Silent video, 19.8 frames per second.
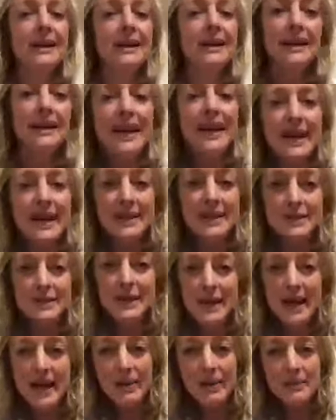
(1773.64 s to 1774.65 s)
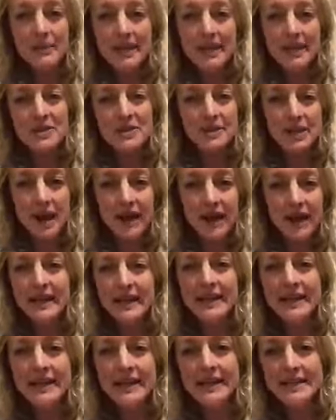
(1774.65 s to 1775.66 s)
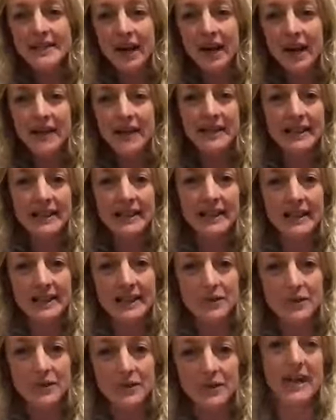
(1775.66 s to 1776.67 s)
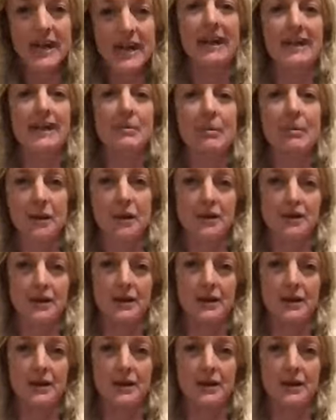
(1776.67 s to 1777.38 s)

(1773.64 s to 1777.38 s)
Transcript: And then we're coming into a tiny, tiny little standing pose